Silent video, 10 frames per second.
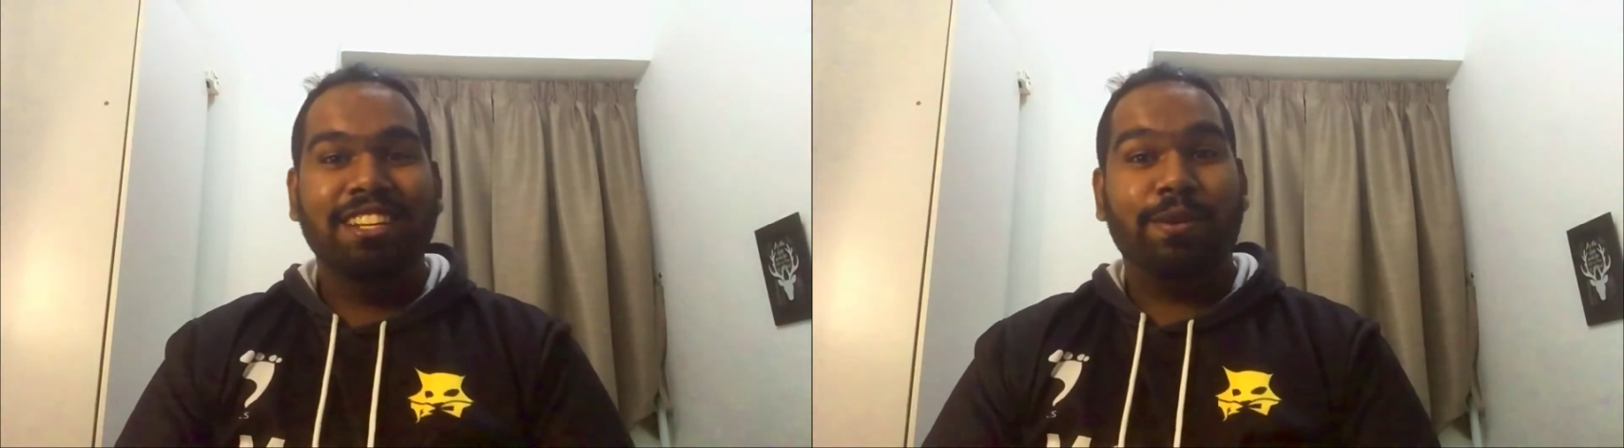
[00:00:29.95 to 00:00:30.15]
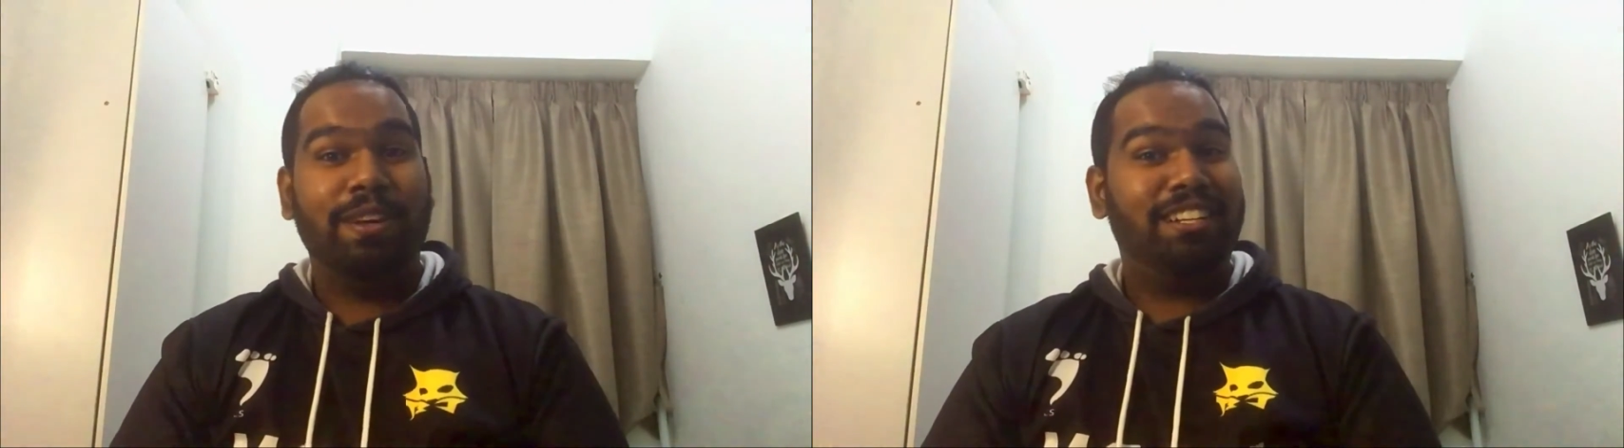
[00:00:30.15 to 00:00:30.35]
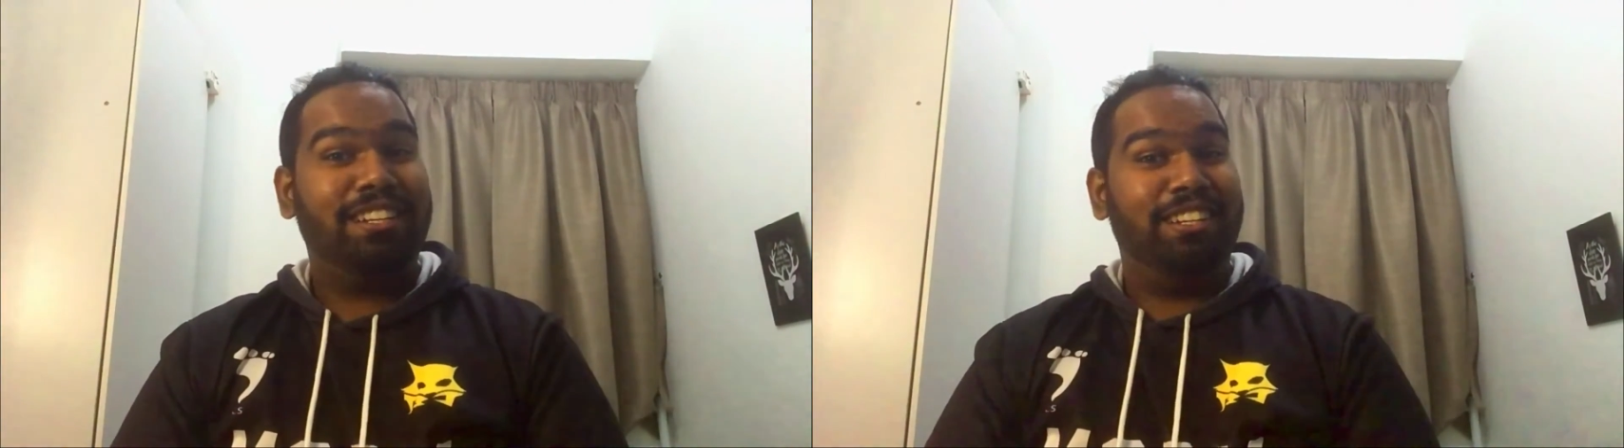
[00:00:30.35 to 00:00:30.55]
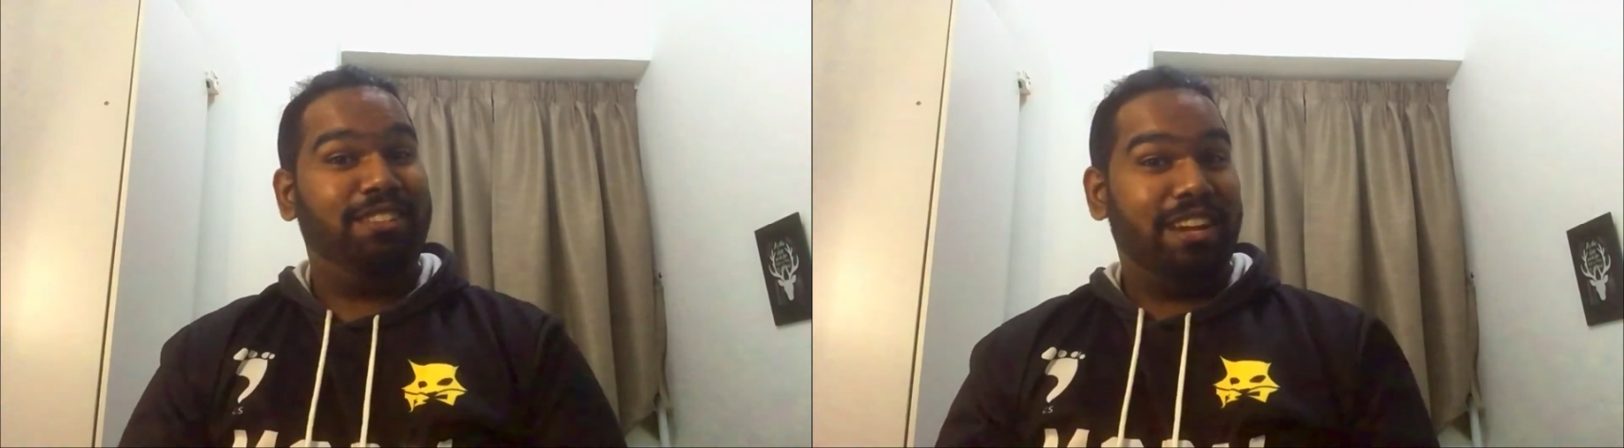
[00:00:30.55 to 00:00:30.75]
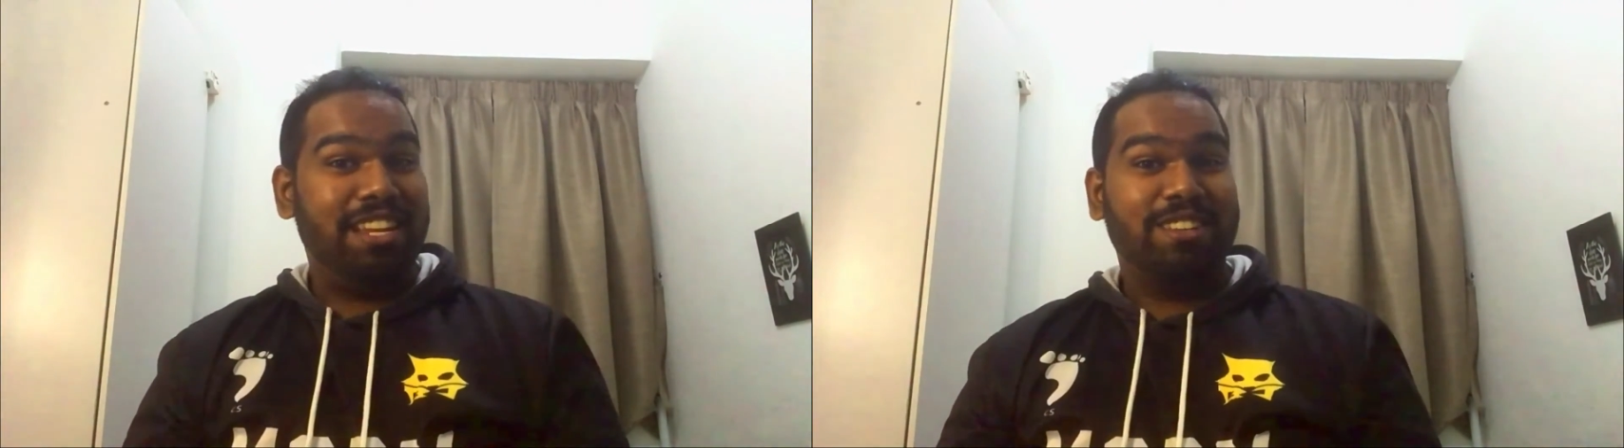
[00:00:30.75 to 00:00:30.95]
Well, in
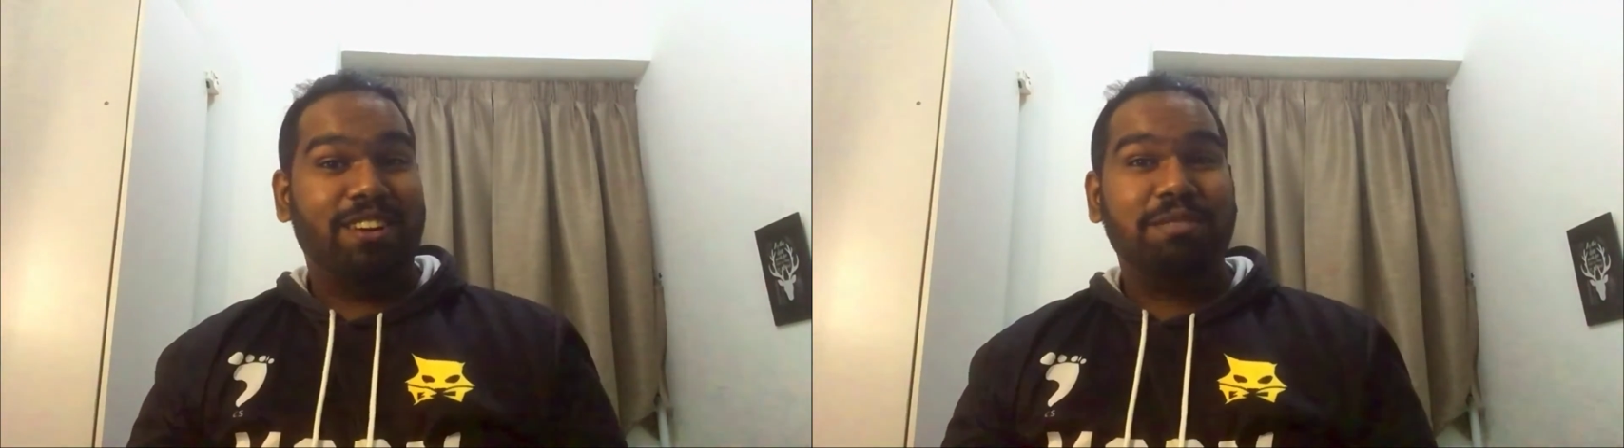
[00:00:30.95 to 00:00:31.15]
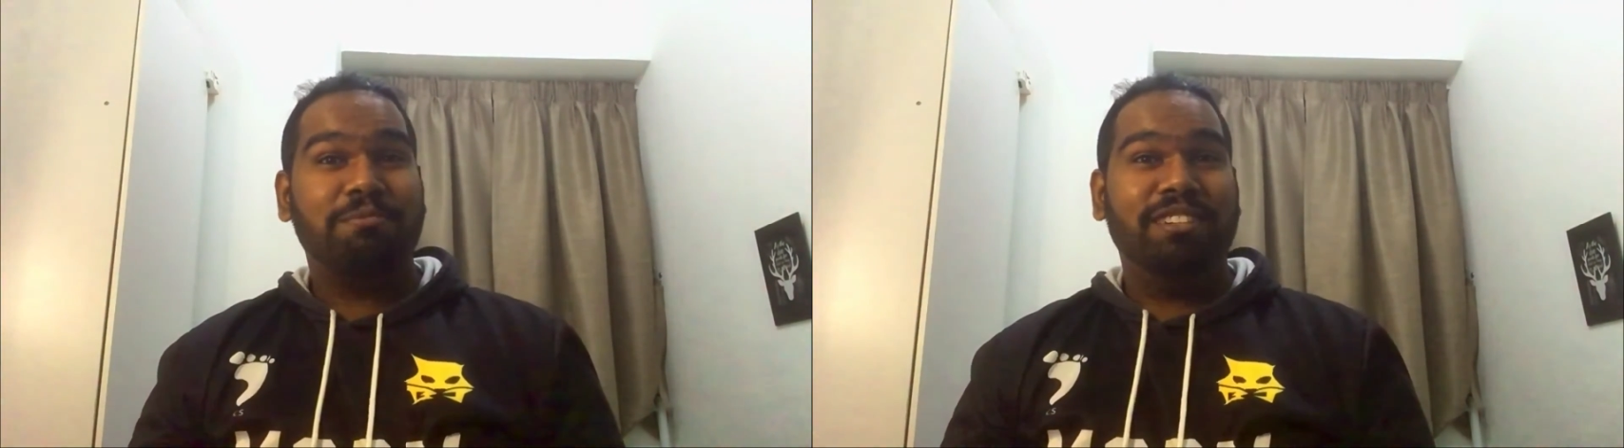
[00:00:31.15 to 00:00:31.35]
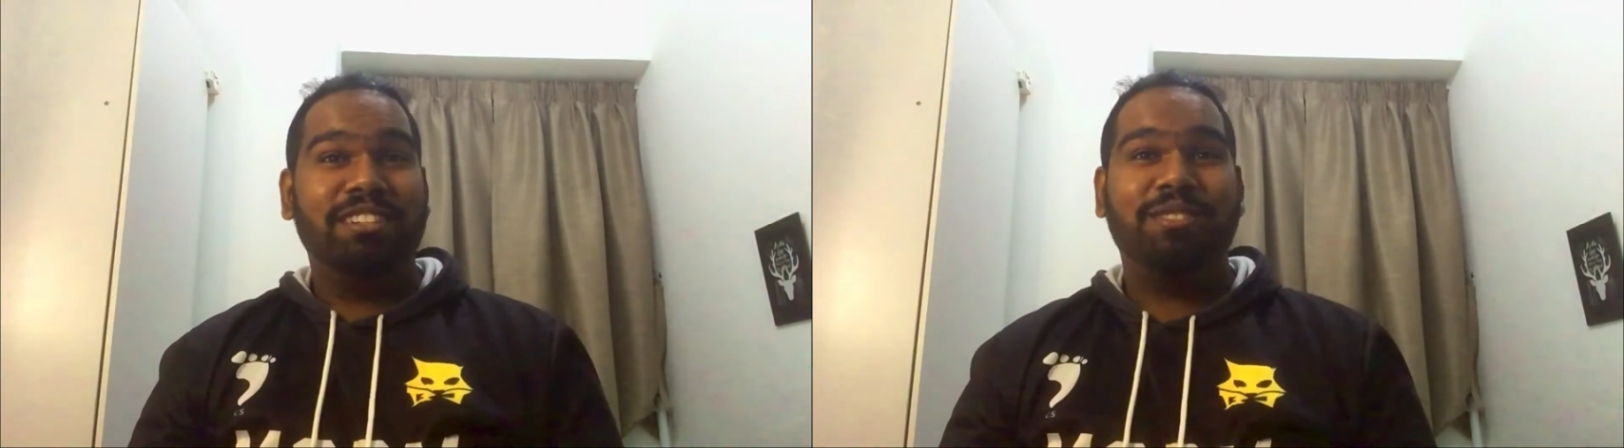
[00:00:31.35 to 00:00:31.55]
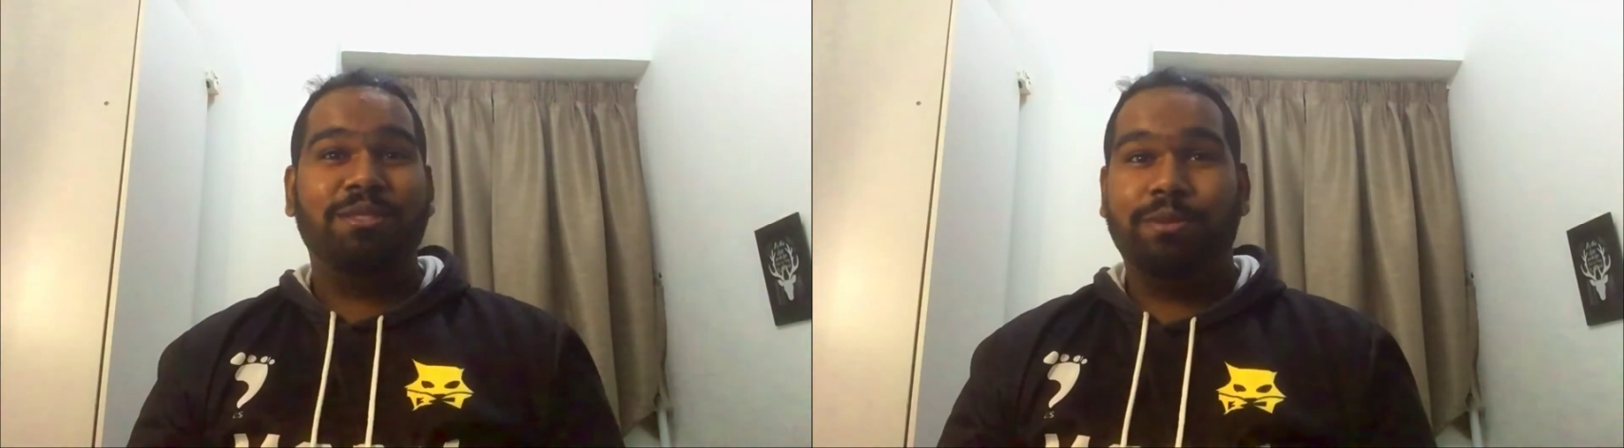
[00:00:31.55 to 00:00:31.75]
today's Gospel,